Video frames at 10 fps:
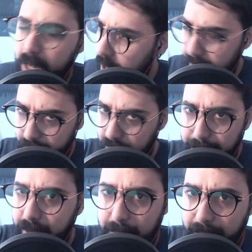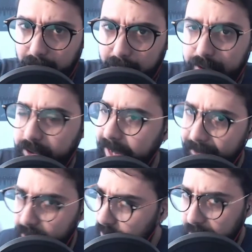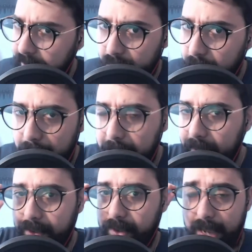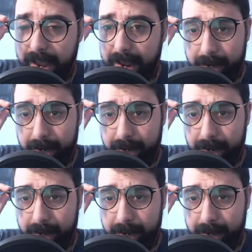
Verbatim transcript: and keeping America safe, just like the Republicans say.